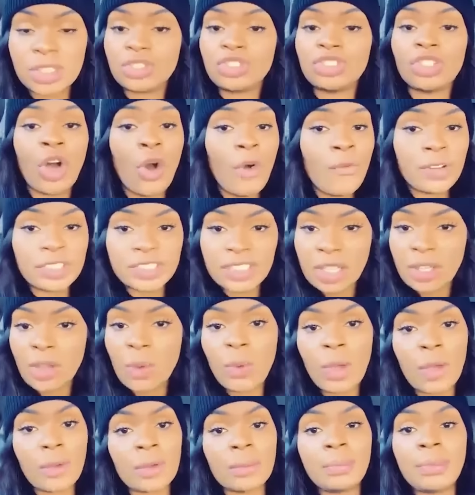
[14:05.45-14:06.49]
you overstay your
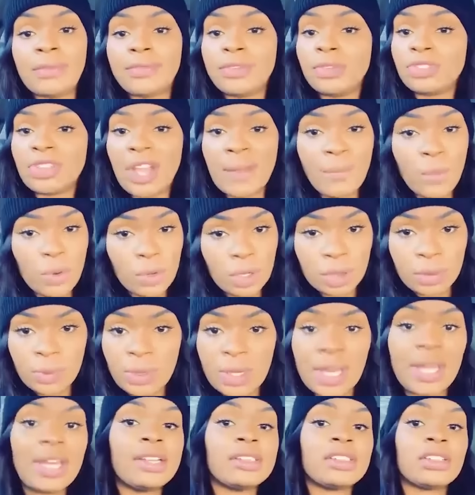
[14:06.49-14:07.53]
welcome if you stay more than 3
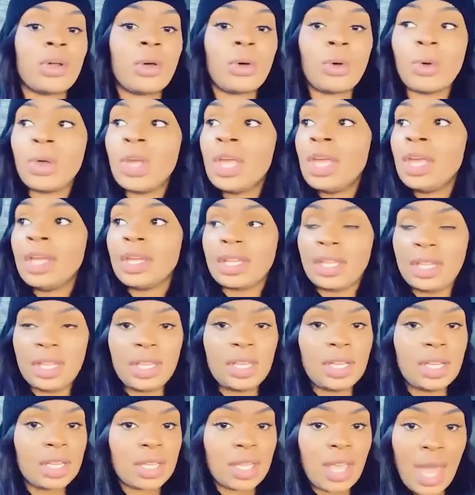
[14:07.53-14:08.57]
days. So
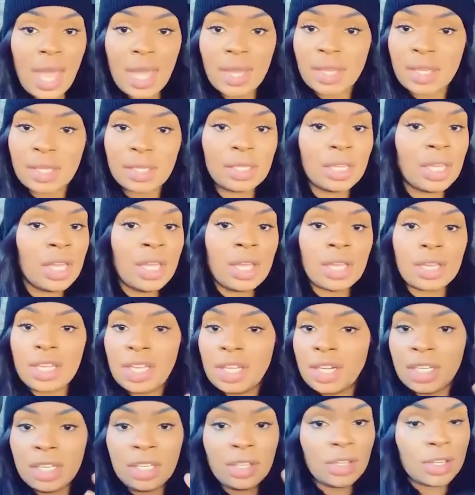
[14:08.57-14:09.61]
get a
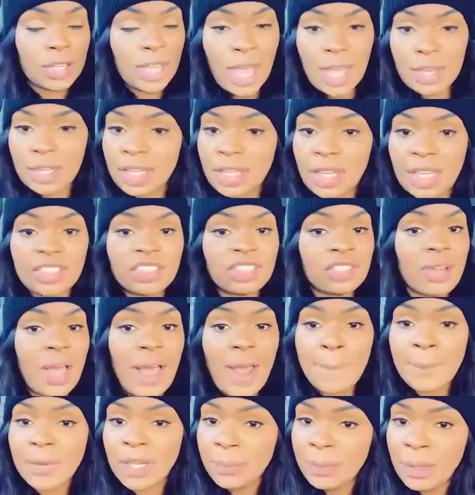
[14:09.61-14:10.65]
little calculation of
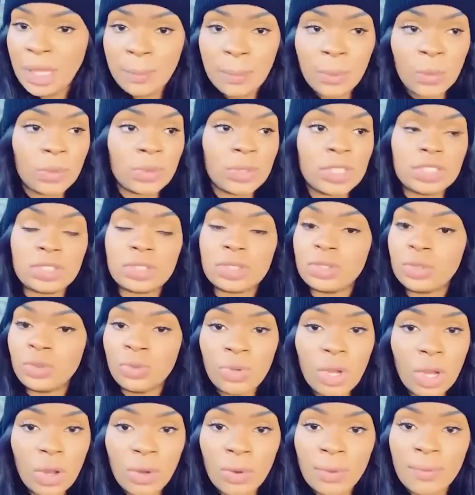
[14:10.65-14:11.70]
how many people that you
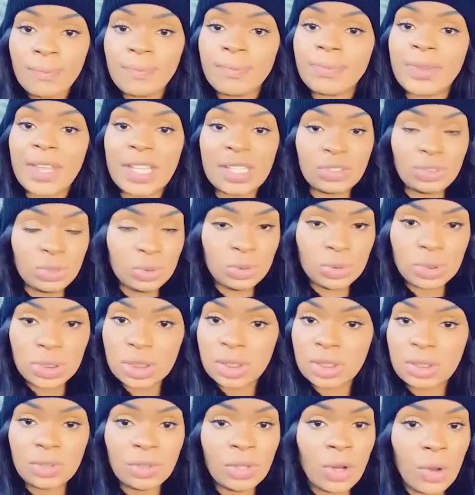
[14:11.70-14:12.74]
know that you can,
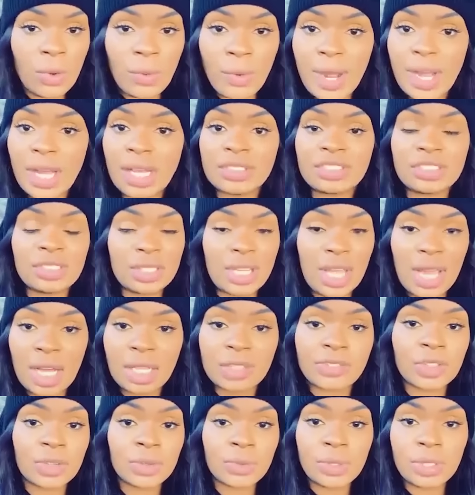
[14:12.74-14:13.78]
you know, crash at their
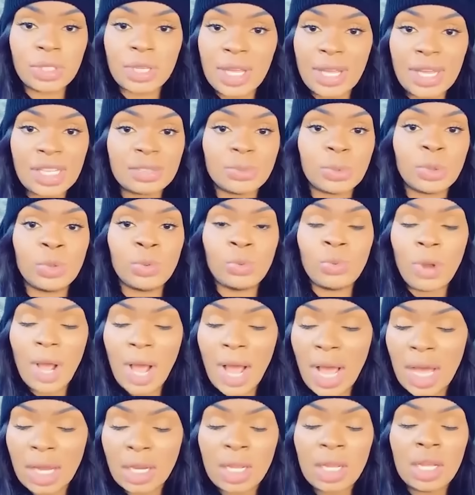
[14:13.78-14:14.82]
house for 3 days, but do
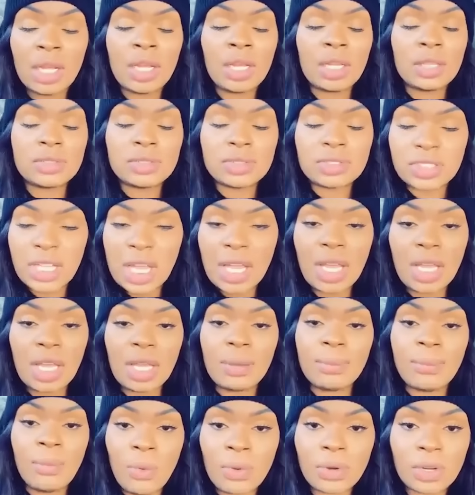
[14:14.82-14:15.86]
not
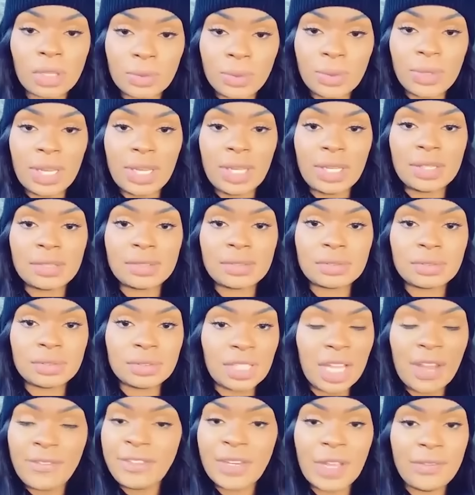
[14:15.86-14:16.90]
stay more than 3 days,
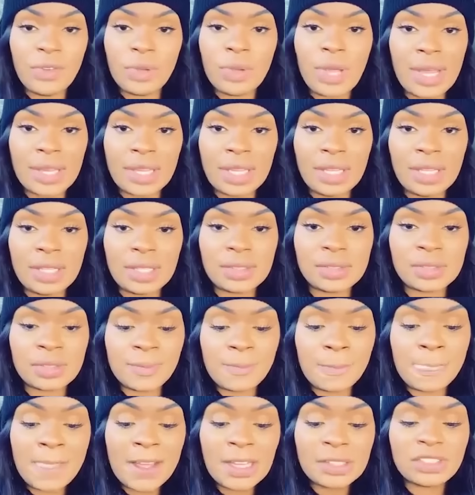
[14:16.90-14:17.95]
definitely if you got kids.
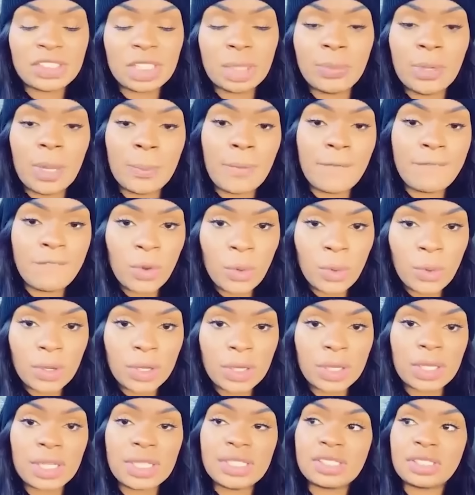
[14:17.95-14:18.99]
Tip number
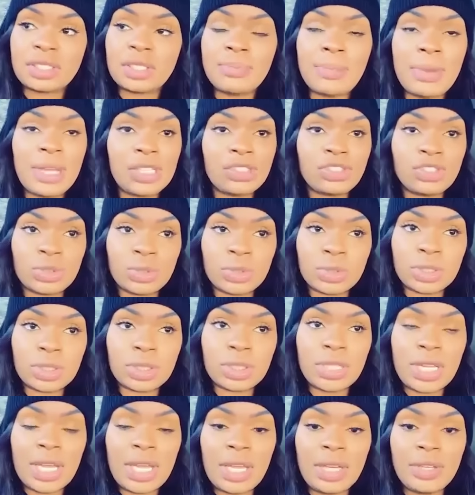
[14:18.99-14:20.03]
four is to make sure
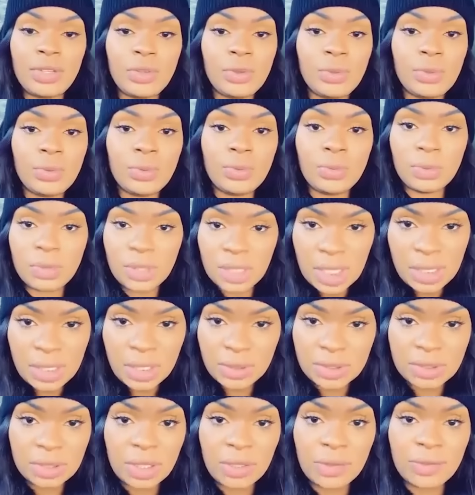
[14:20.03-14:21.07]
that you get
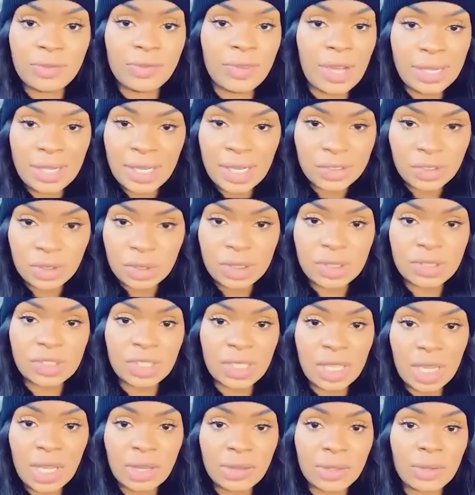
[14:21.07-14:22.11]
yourself financially
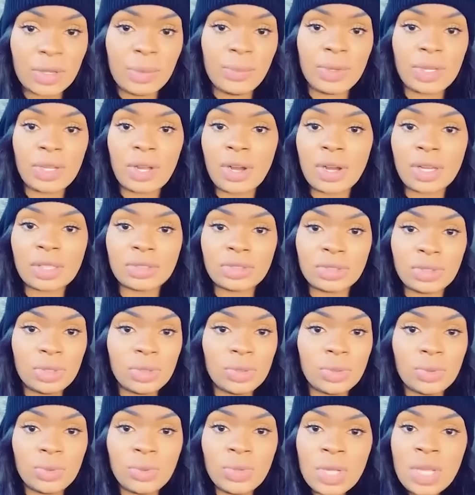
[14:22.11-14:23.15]
together in regards
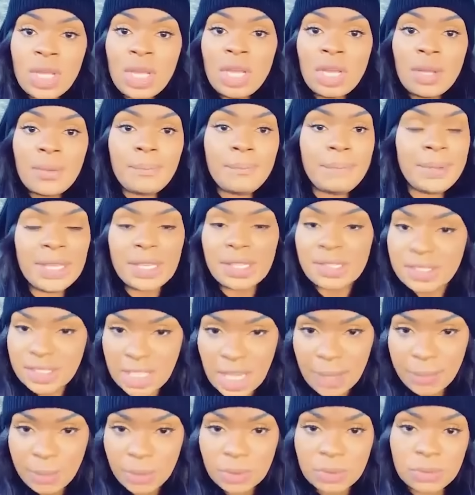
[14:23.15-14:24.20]
to being
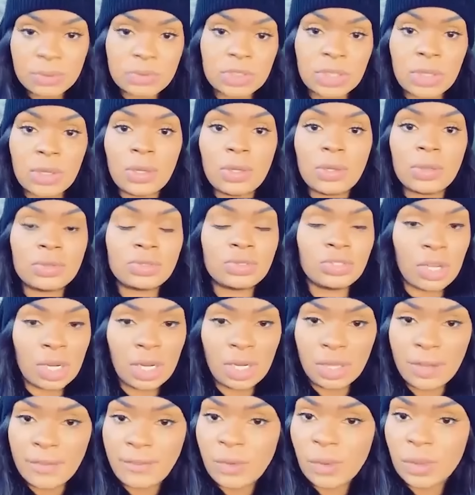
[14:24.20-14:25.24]
stable. So try to
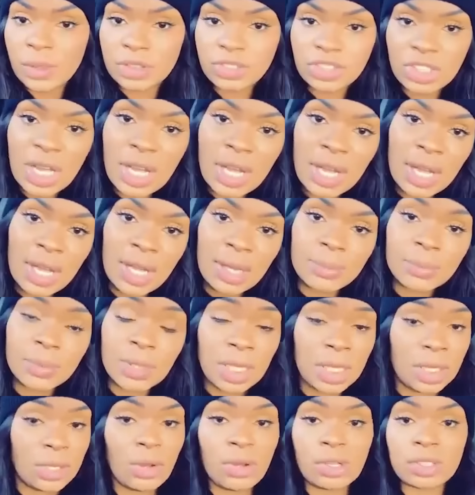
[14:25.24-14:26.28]
look for a job.
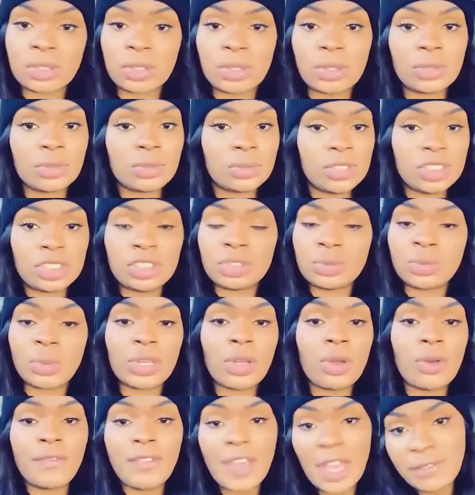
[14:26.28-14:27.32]
And also, this is where
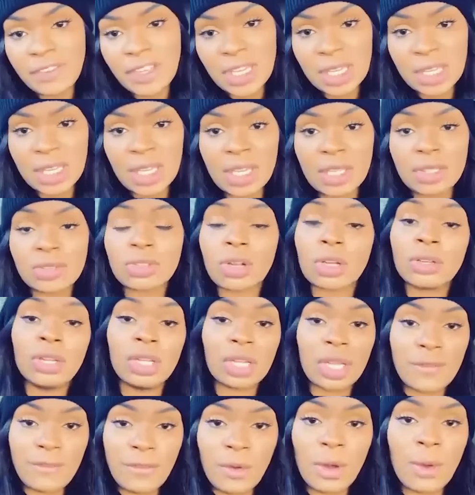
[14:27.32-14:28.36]
your faith kick in. Start
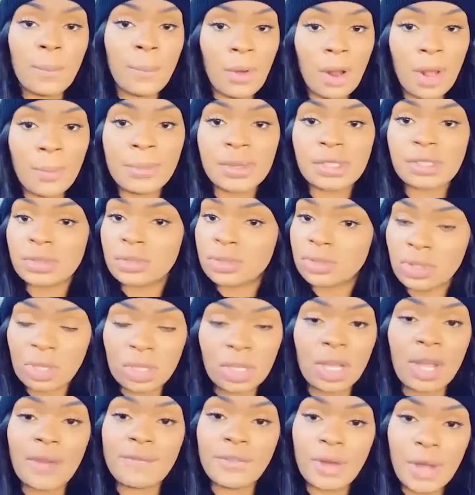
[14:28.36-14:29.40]
looking for apartments and start
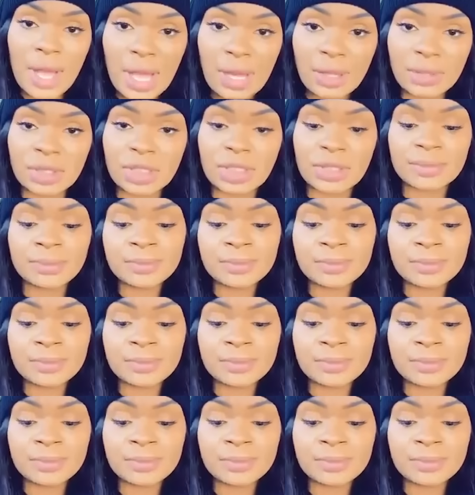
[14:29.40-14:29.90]
looking for housing.